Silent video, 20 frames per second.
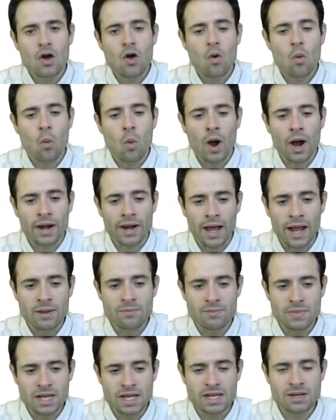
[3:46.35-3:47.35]
what I
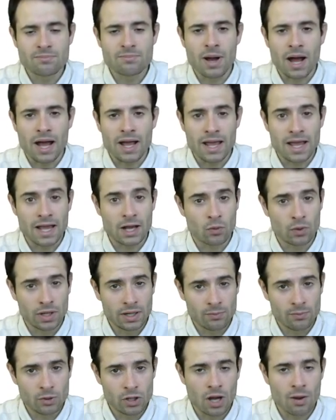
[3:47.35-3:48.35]
mean by
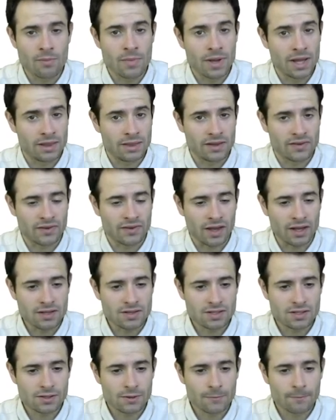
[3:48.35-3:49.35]
equilibrium in this
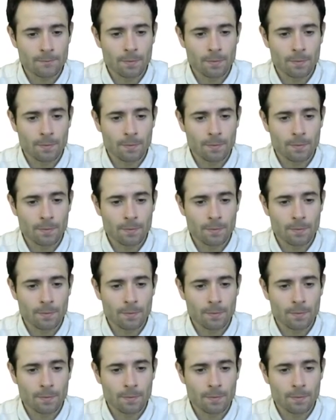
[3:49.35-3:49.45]
case,